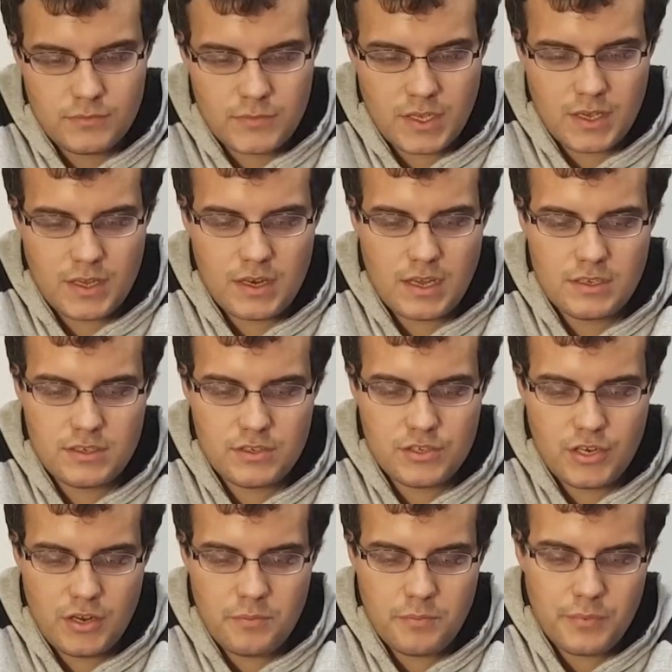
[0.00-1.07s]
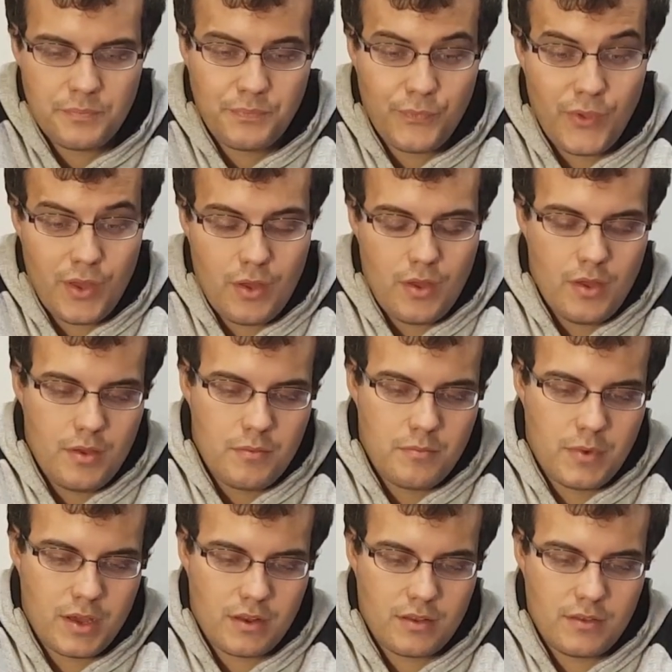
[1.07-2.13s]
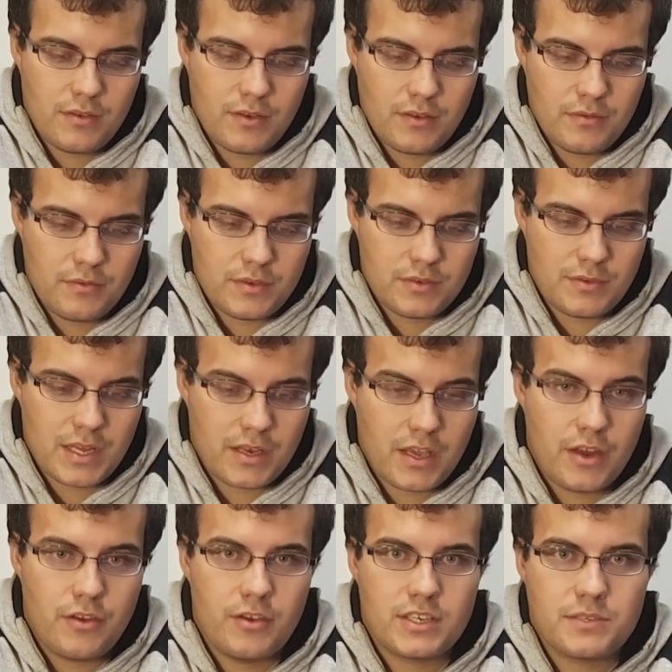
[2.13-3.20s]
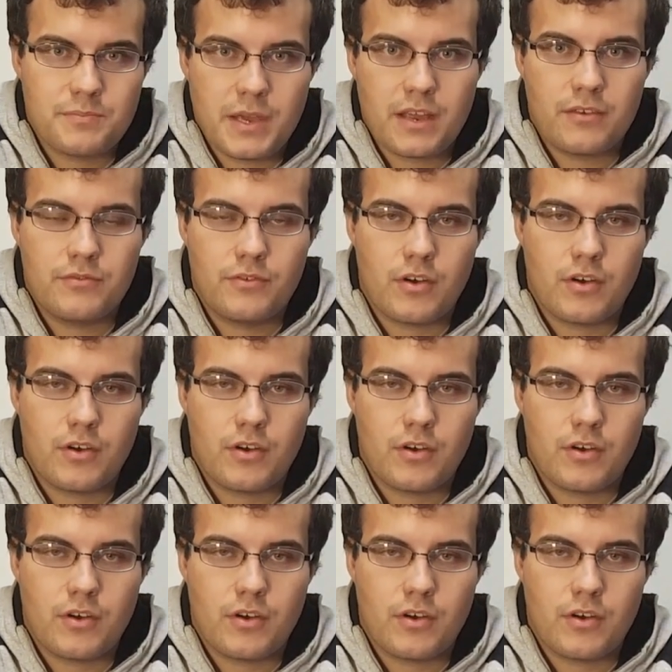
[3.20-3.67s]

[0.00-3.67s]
yeah, that's cheap. but what can you expect for